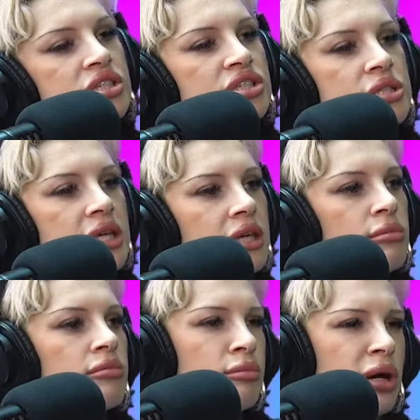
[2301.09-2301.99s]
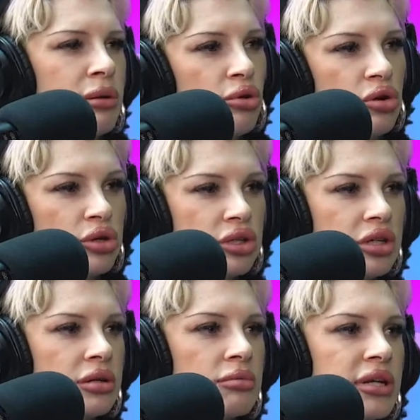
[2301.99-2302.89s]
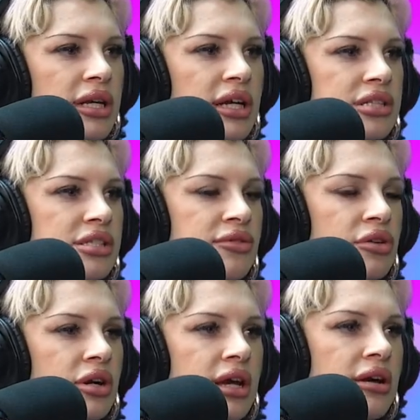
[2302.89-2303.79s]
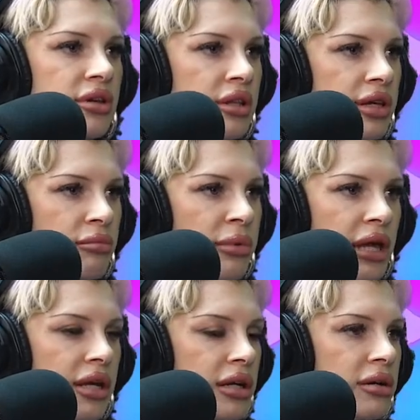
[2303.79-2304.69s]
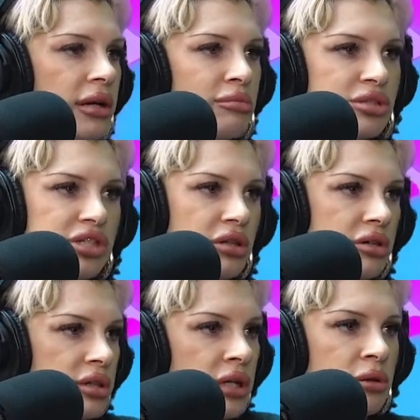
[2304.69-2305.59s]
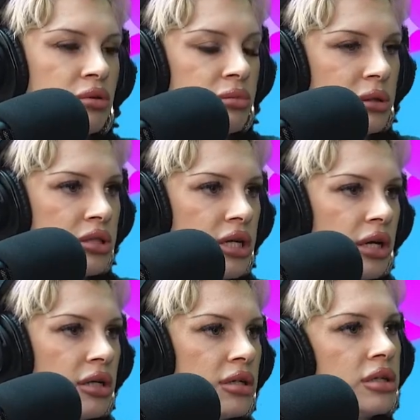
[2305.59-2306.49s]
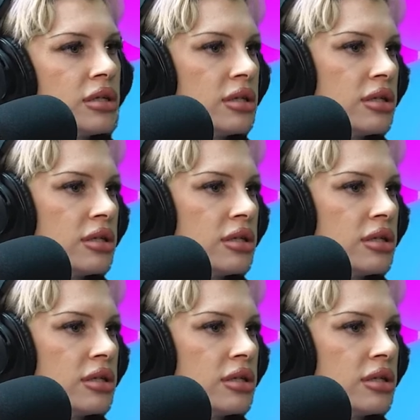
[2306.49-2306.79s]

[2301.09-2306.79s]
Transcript: seem bipolar, but I guess if you're not having like a manic episode, I wouldn't be able to tell. I